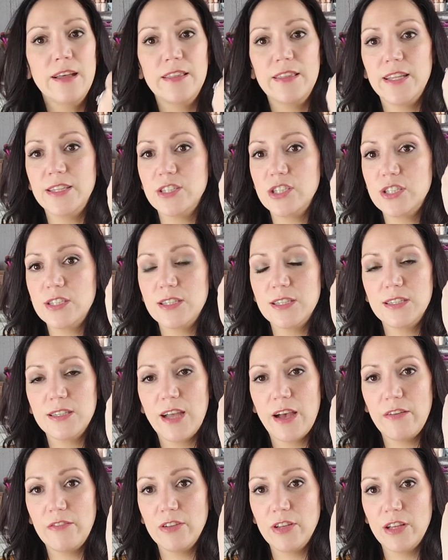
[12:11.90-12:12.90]
that just didn't
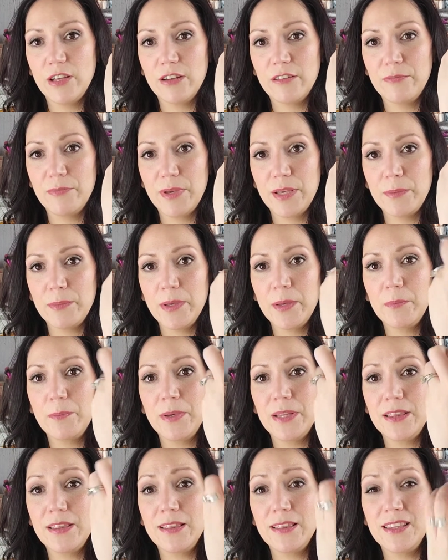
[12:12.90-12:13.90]
have a lot of pigment,
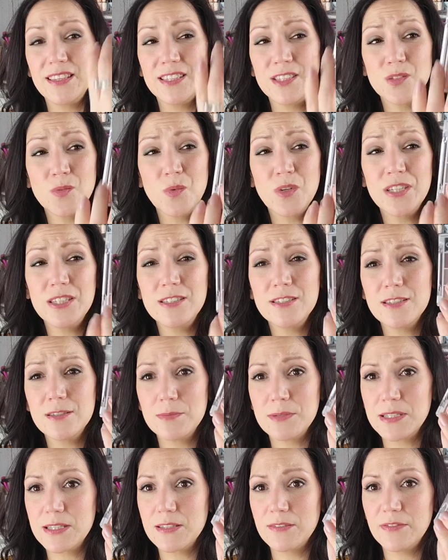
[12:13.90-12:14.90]
but this one
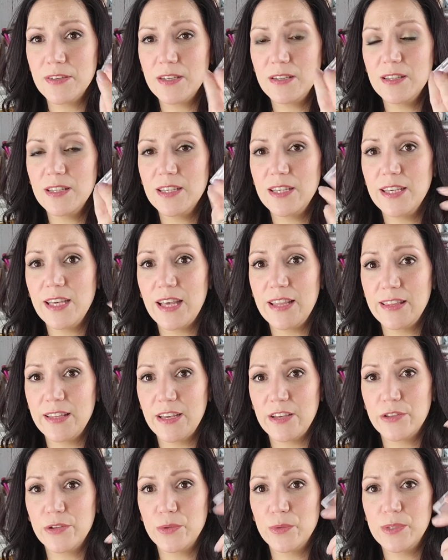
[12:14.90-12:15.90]
specifically and the
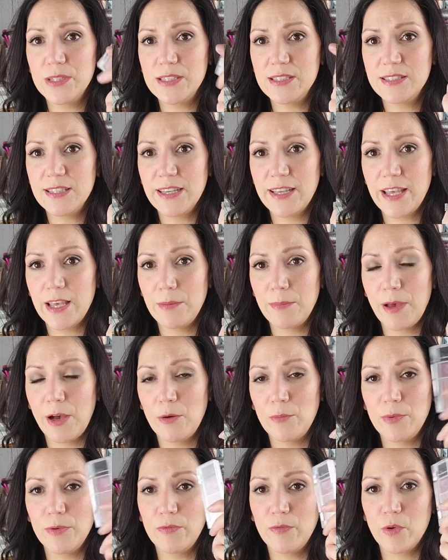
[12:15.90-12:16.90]
other ones that came
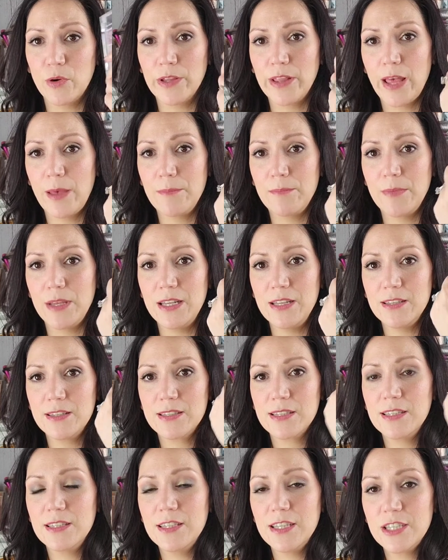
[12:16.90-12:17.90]
out before that mint
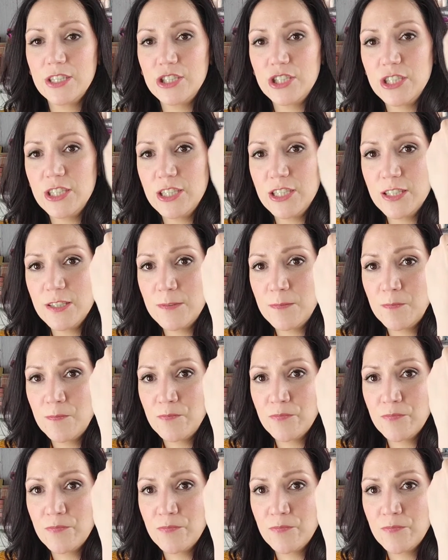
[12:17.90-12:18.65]
collection,